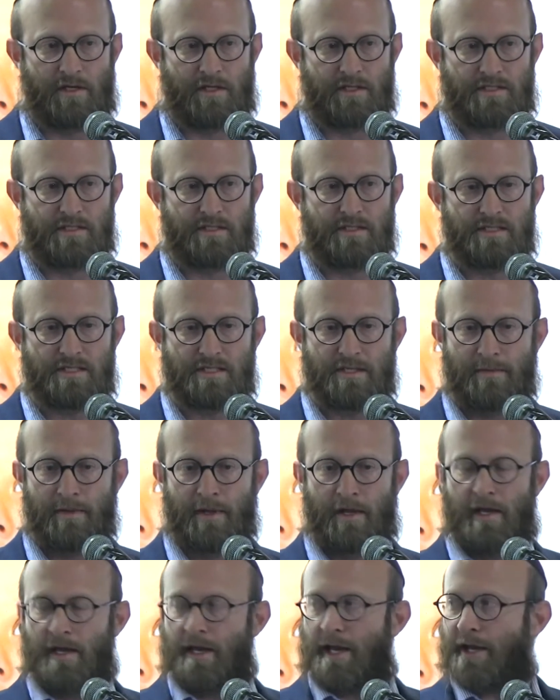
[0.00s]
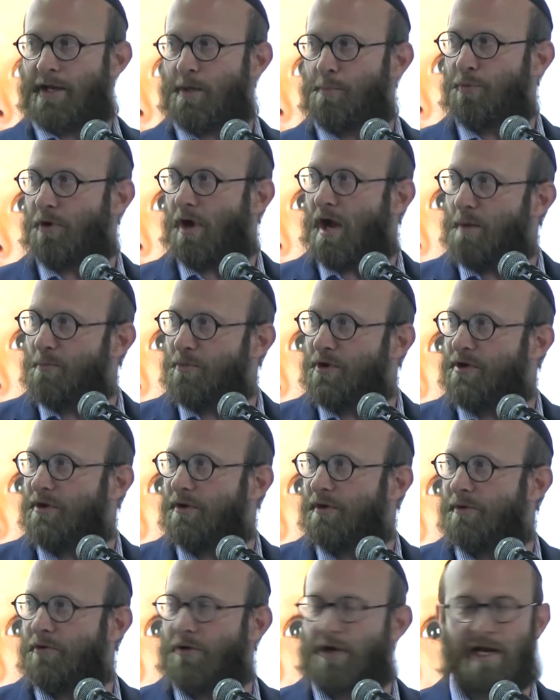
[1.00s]
losses. And a
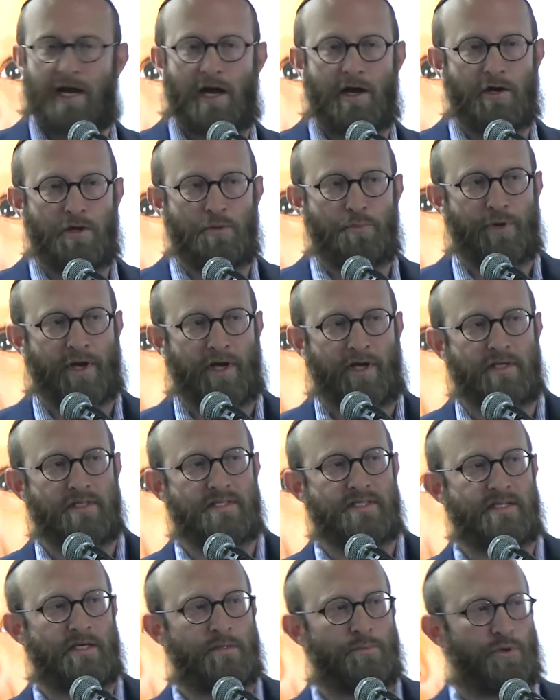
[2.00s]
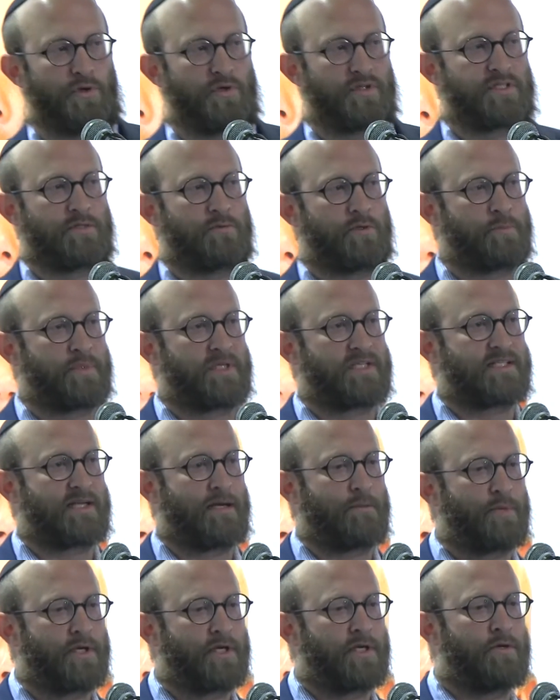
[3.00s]
primary recurrent pregnancy aborter would be
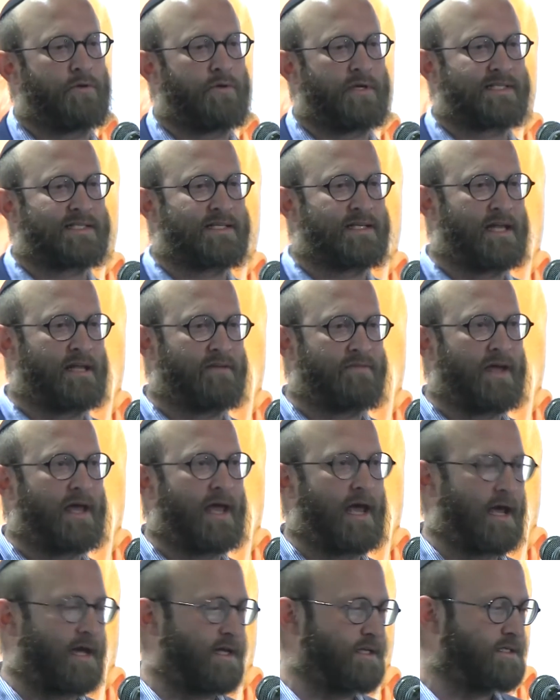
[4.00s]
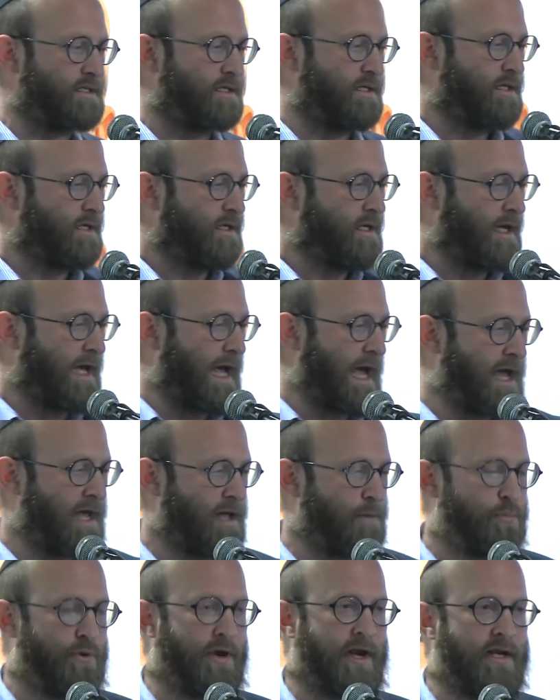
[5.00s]
somebody who has never had
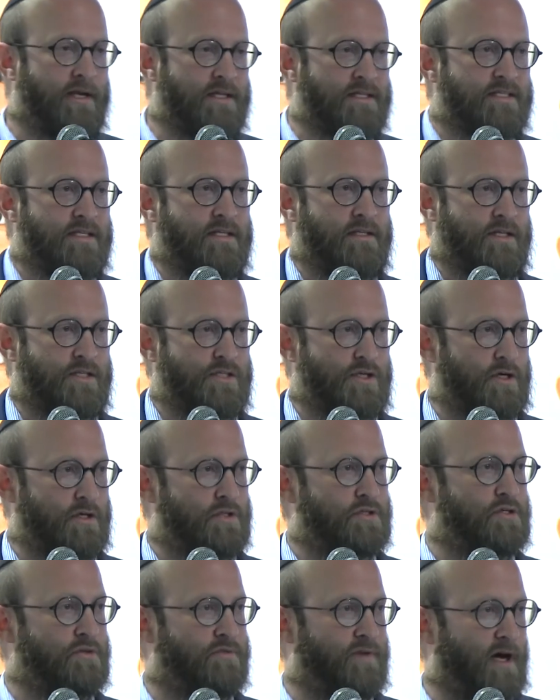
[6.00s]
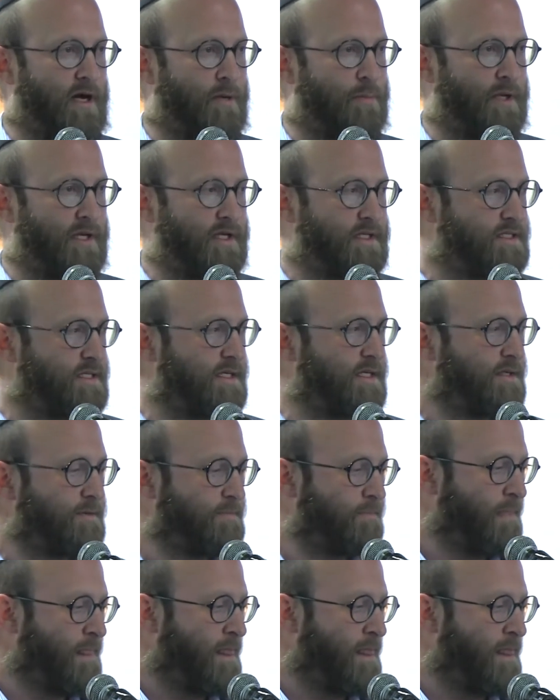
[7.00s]
a pregnancy that's gone to viability.